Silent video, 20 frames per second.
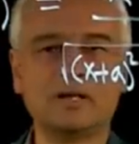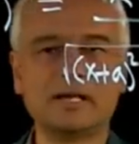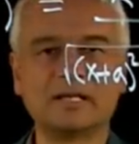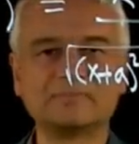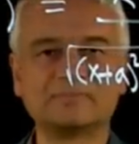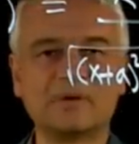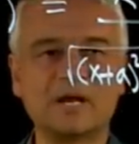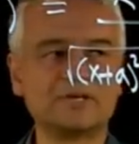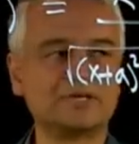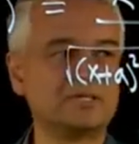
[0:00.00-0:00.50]
long
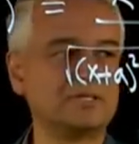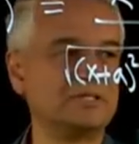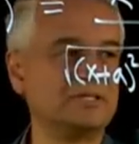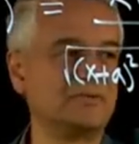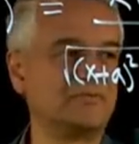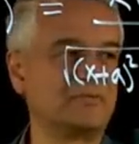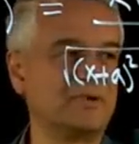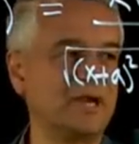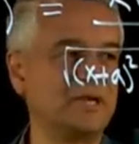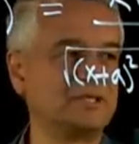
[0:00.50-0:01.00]
expression,
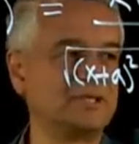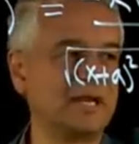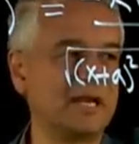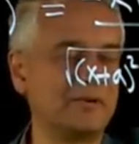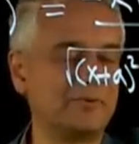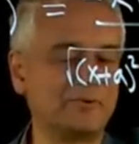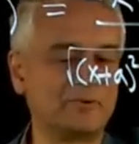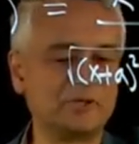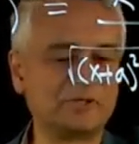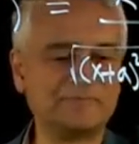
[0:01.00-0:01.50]

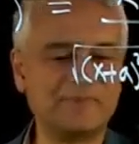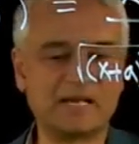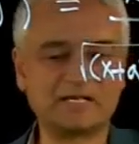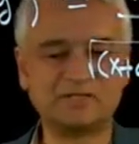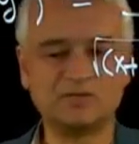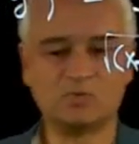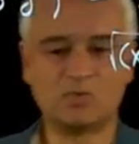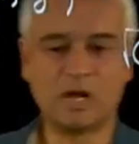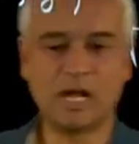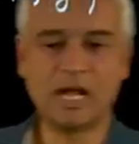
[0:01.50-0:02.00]
differentiate it with
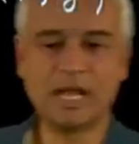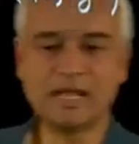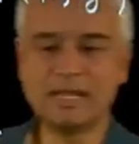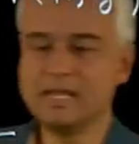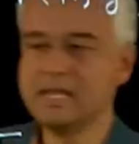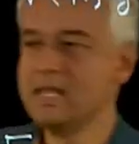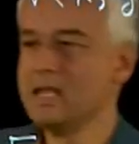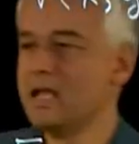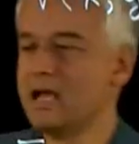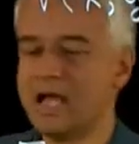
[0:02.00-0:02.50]
respect to y.